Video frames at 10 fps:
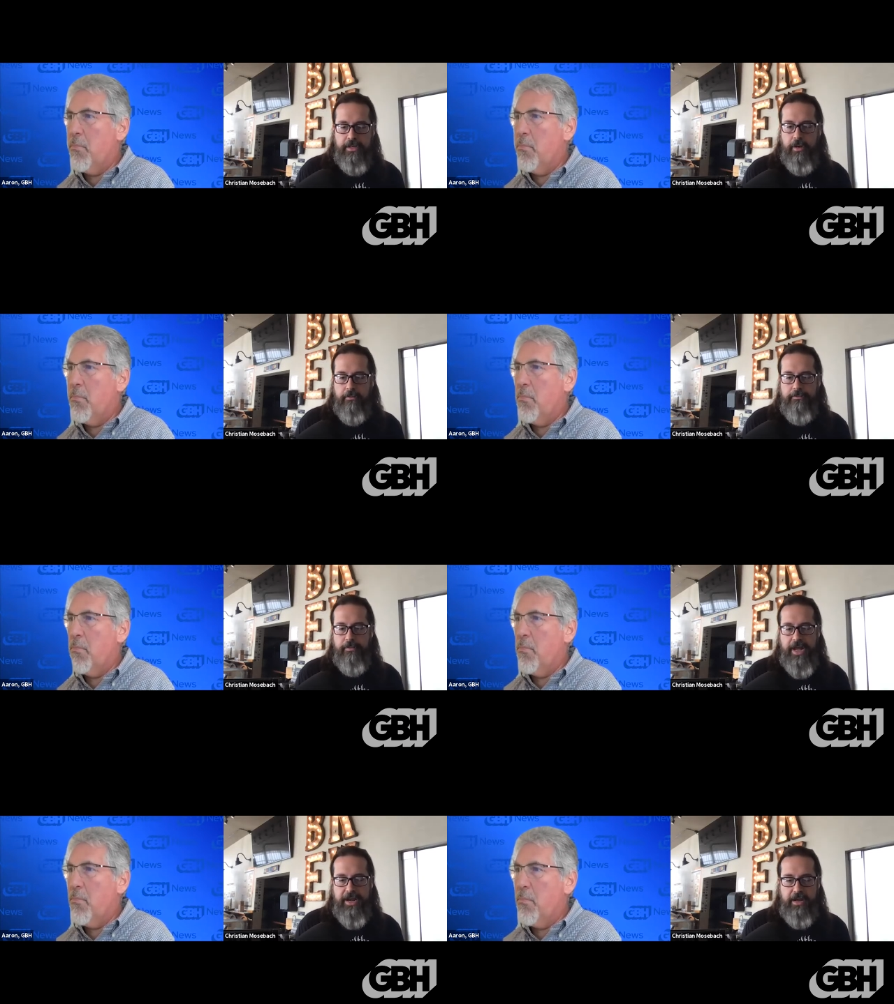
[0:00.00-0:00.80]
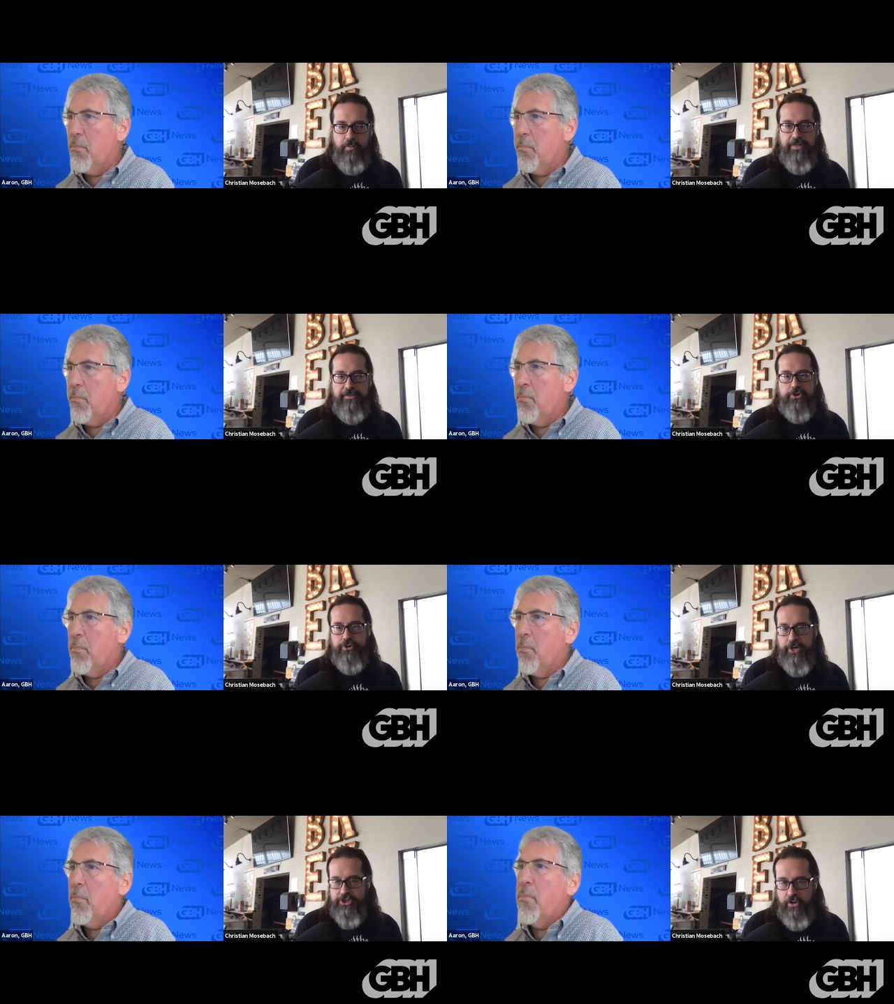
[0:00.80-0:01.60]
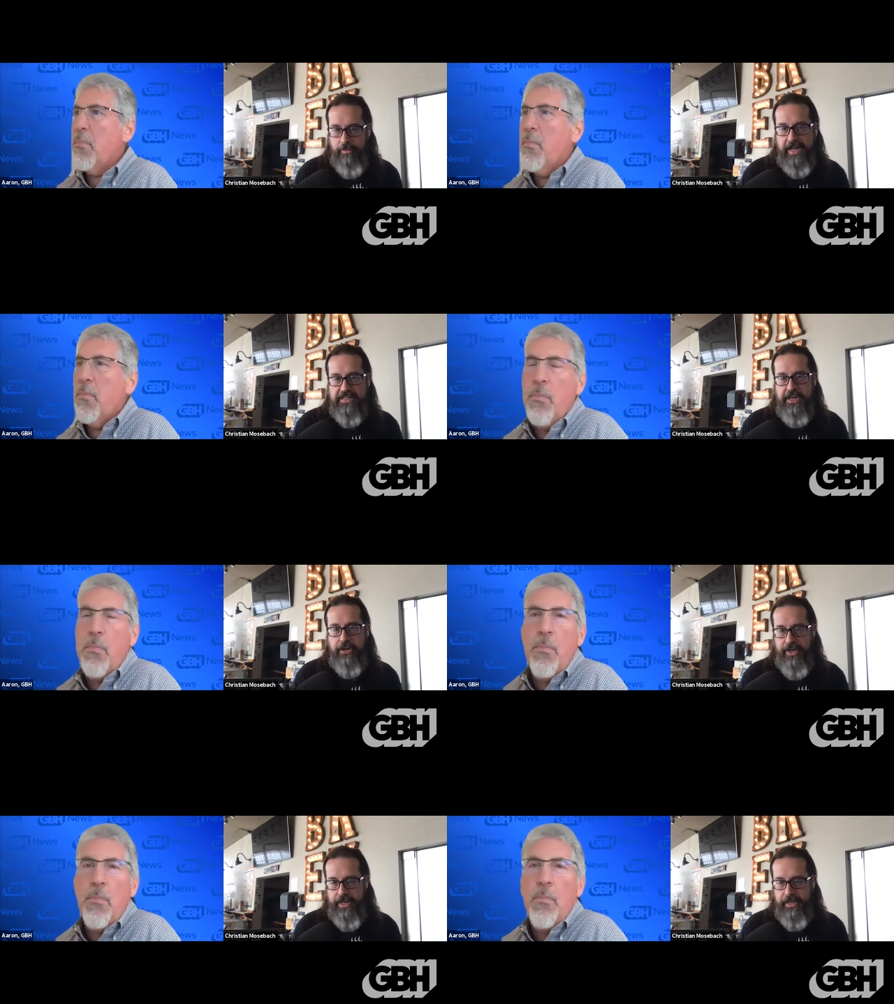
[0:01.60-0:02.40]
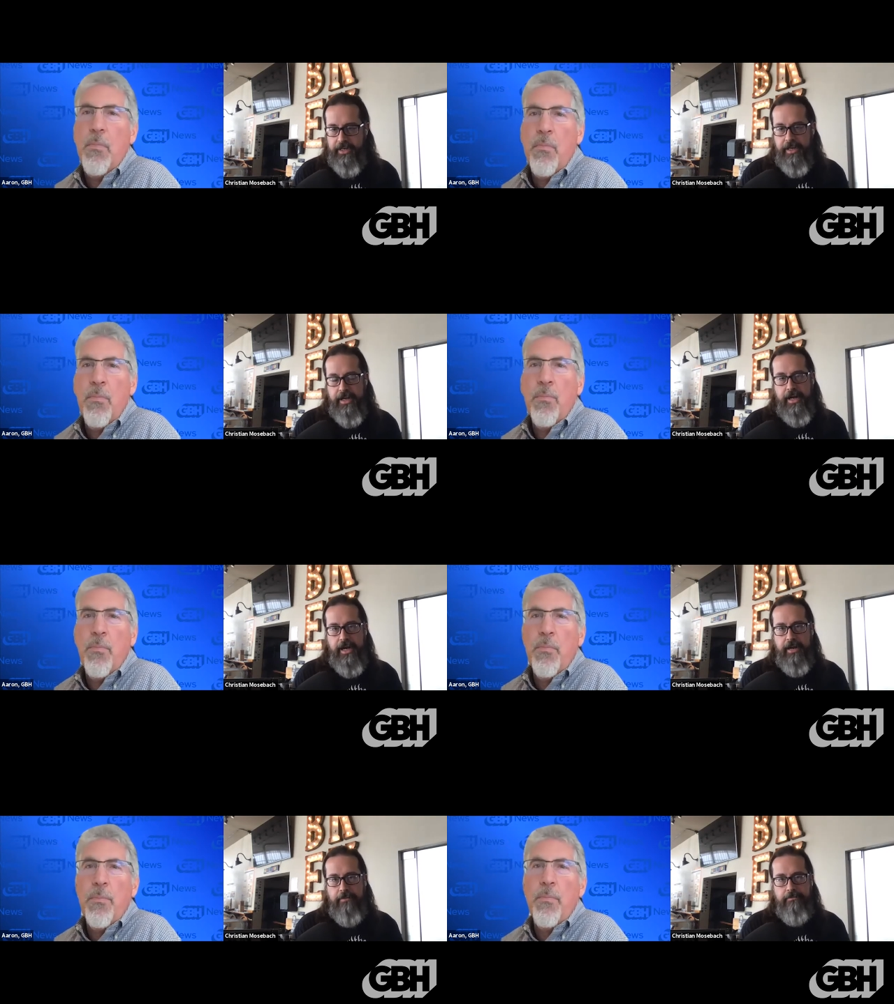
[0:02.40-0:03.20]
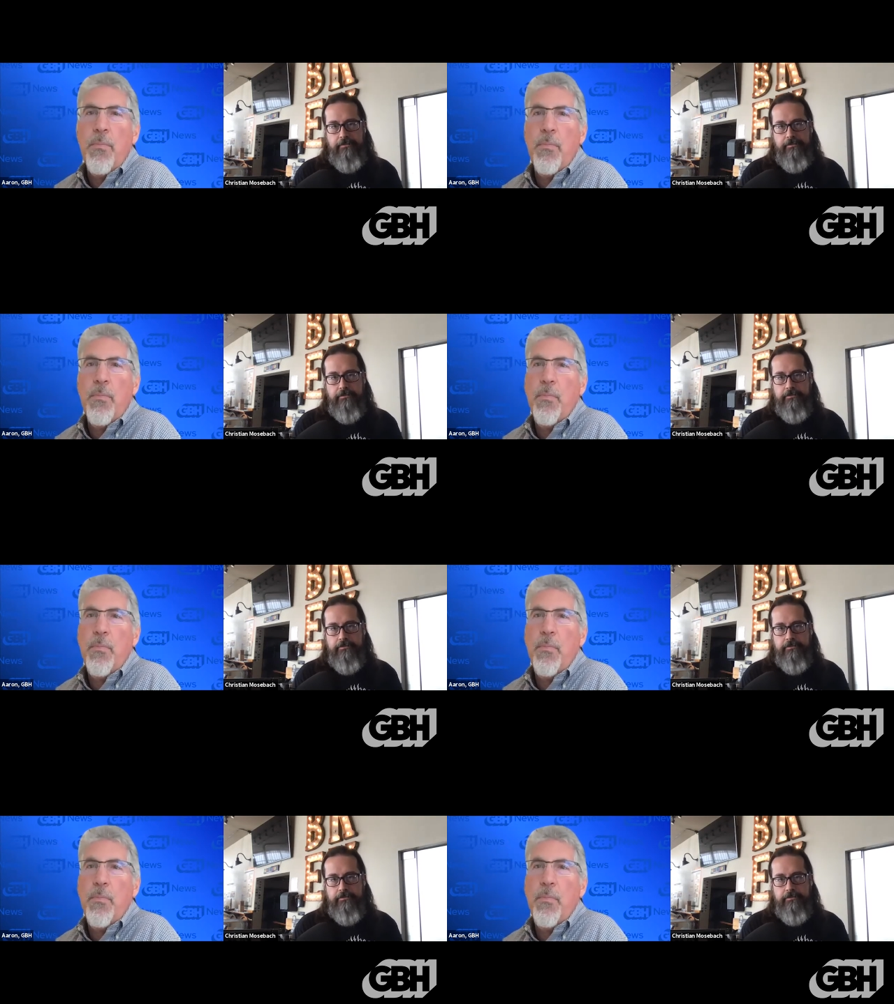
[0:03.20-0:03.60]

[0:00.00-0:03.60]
Speaker 1: you know, fermenting with traditional bacteria. Um,